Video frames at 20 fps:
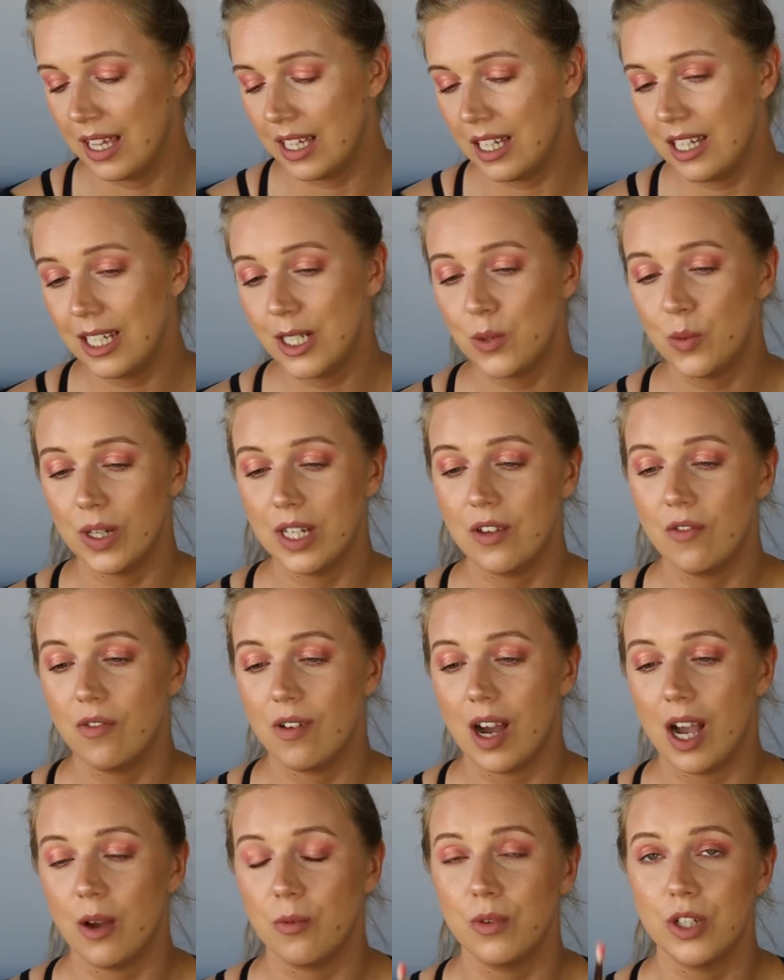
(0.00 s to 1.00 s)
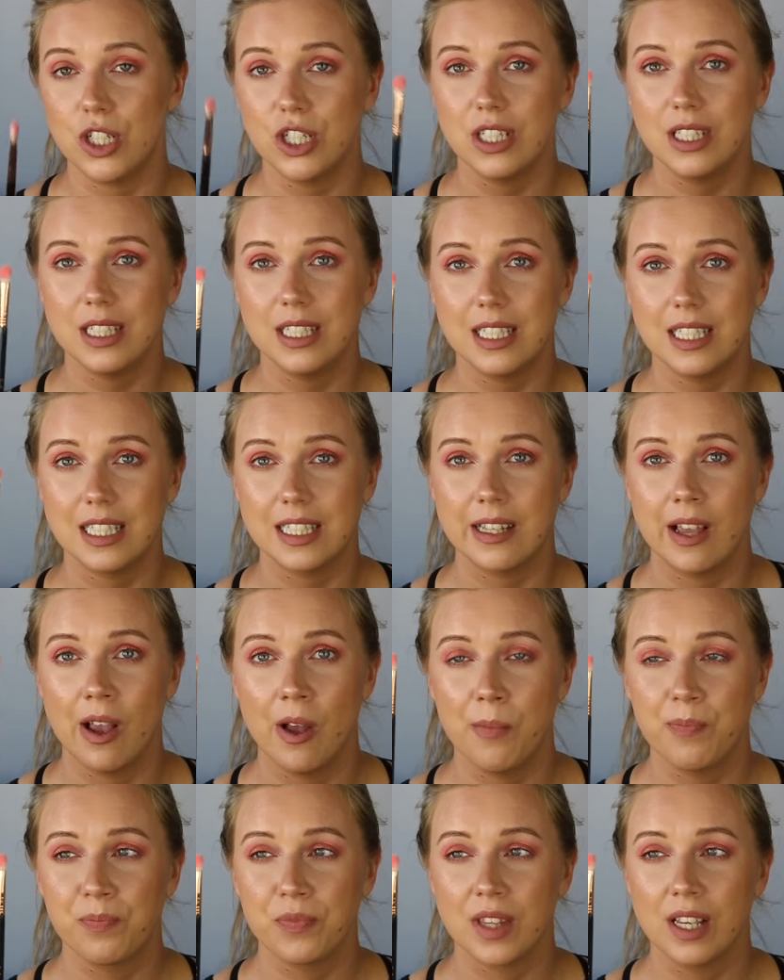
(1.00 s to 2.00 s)
E45, which is this
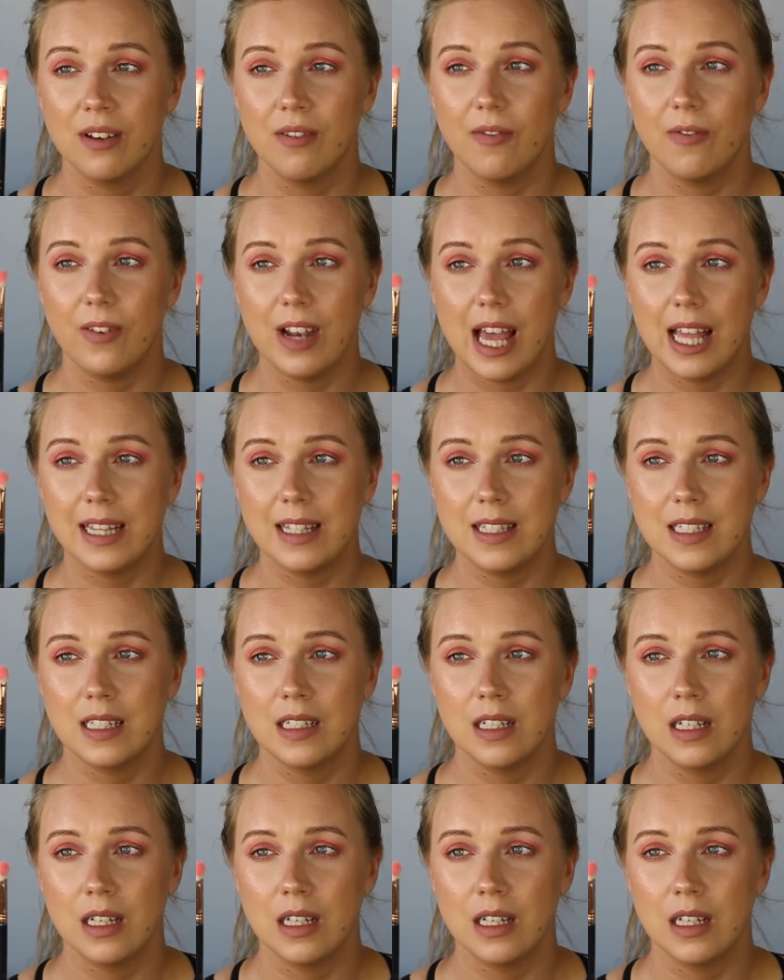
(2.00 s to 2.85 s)
flat